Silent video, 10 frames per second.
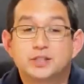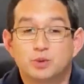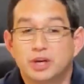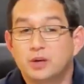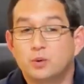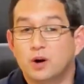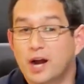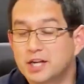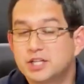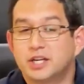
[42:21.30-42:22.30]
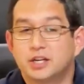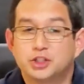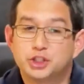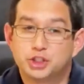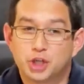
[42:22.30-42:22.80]
next week, we're actually going
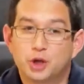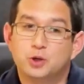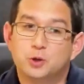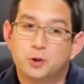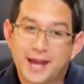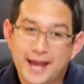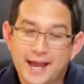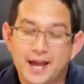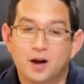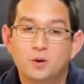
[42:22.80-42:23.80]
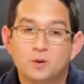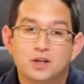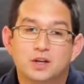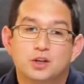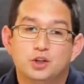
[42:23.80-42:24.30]
to show you how
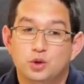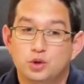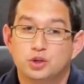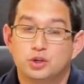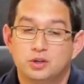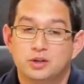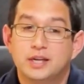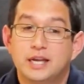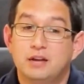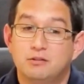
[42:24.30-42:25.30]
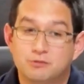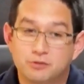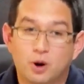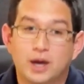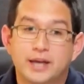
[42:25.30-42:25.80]
you can
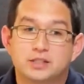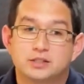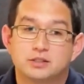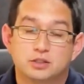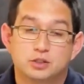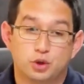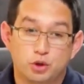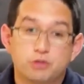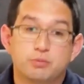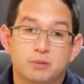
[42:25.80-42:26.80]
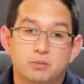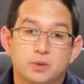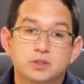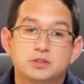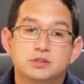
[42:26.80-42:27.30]
invite youth
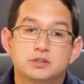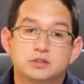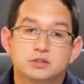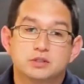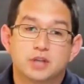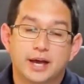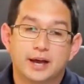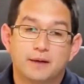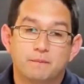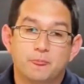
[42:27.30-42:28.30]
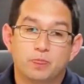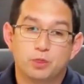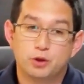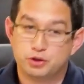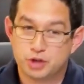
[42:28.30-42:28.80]
members
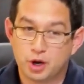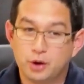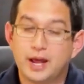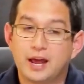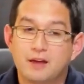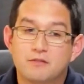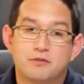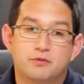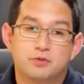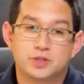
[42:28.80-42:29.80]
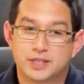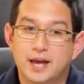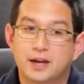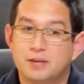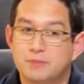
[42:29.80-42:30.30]
that don't have the
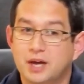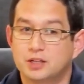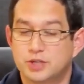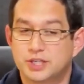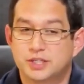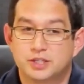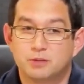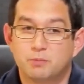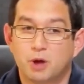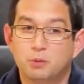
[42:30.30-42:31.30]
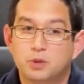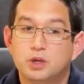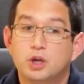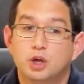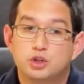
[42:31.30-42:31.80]
Scout email addresses at the
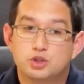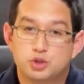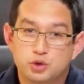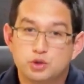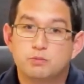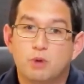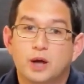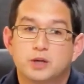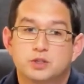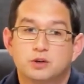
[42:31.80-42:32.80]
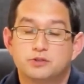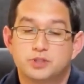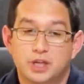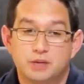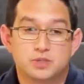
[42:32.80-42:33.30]
moment to the
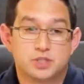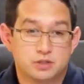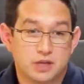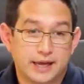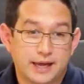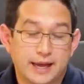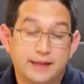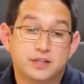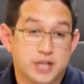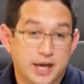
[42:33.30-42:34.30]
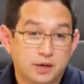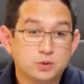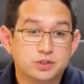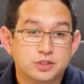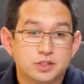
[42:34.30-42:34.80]
Microsoft Teams and the
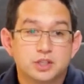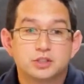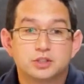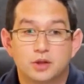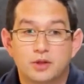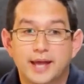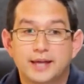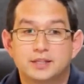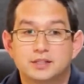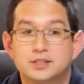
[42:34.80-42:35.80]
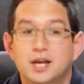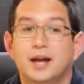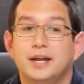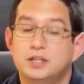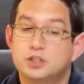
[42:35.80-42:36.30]
channels, so they can
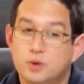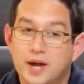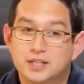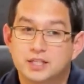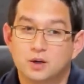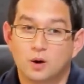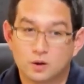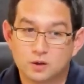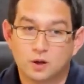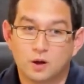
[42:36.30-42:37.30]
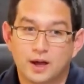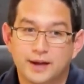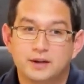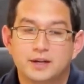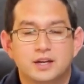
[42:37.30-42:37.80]
start interacting
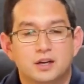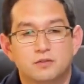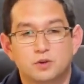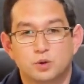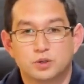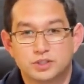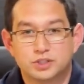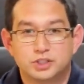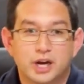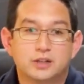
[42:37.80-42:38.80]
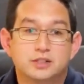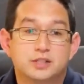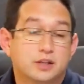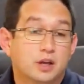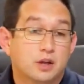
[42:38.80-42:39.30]
online. Of course, as Jared
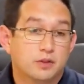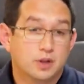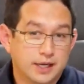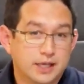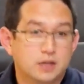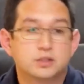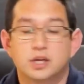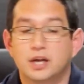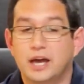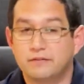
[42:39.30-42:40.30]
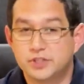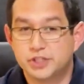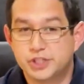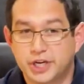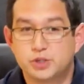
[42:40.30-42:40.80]
said, the leader is going to have to
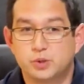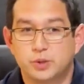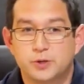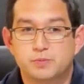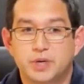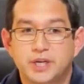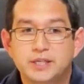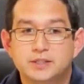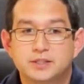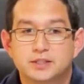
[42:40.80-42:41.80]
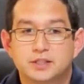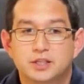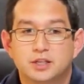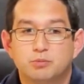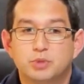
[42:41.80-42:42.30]
schedule those meetings,
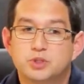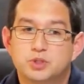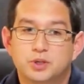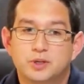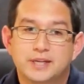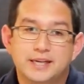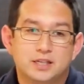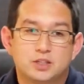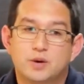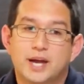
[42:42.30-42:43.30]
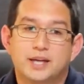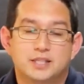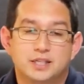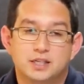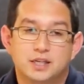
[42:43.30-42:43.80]
but certainly
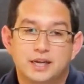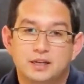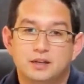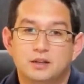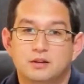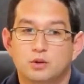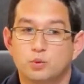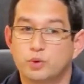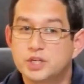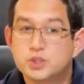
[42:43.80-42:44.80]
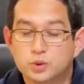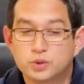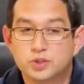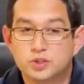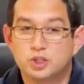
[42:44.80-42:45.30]
interacting in the
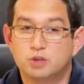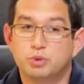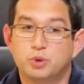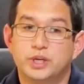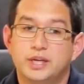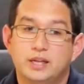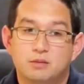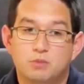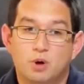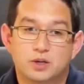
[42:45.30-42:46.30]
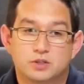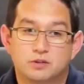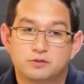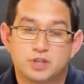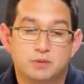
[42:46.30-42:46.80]
resources that you're building in the
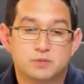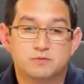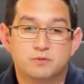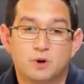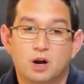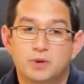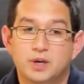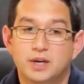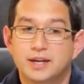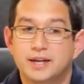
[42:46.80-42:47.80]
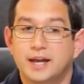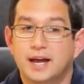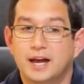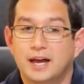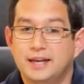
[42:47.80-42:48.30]
Microsoft Teams environment
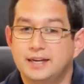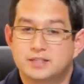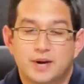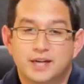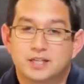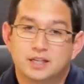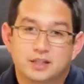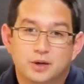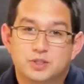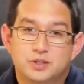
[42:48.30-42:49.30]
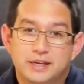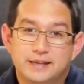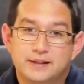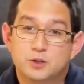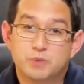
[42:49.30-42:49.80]
and interacting in
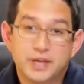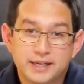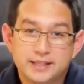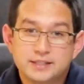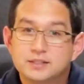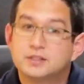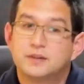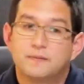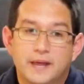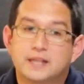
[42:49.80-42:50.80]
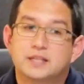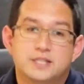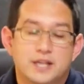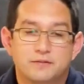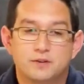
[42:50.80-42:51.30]
those meetings, they can
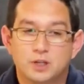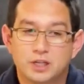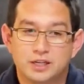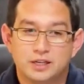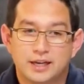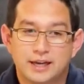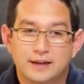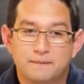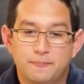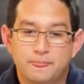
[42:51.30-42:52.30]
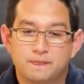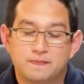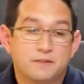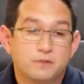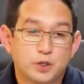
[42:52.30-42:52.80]
definitely
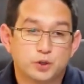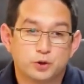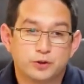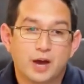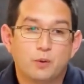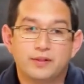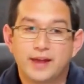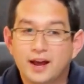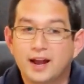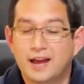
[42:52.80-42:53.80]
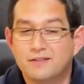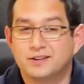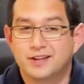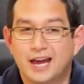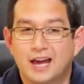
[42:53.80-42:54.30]
do that without
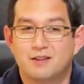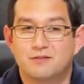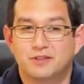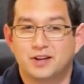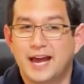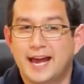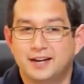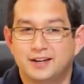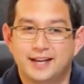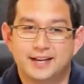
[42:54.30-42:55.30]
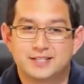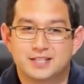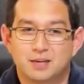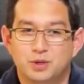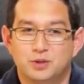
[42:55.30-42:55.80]
having to have an
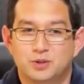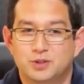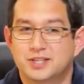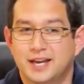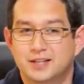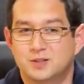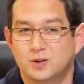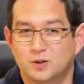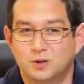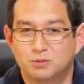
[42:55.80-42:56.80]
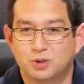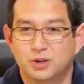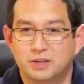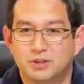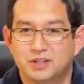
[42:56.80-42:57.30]
@nsw.scouts.com.au